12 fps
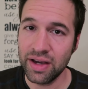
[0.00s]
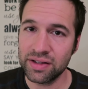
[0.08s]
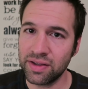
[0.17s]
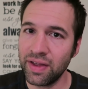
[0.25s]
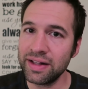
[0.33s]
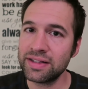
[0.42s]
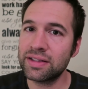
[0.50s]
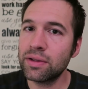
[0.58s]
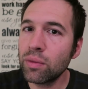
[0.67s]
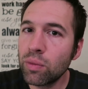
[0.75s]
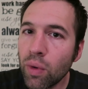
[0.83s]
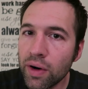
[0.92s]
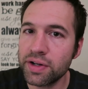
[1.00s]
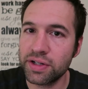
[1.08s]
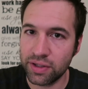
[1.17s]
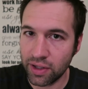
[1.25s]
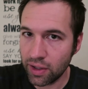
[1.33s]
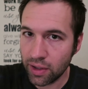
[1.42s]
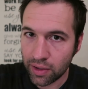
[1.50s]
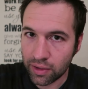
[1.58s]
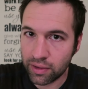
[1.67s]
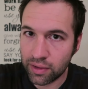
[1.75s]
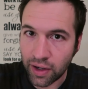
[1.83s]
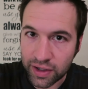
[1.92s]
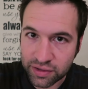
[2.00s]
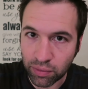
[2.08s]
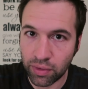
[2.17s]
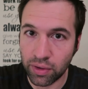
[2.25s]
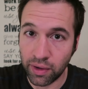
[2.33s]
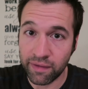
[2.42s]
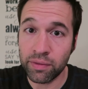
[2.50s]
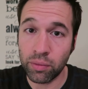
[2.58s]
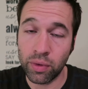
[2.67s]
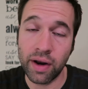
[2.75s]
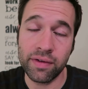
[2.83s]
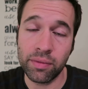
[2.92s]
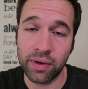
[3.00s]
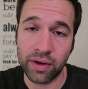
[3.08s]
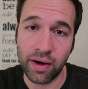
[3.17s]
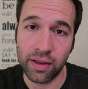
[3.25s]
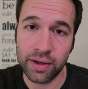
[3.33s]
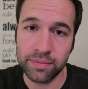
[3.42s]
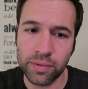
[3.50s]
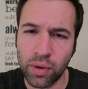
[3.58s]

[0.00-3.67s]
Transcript: So that's the worst cuss word or whatever you want to call it.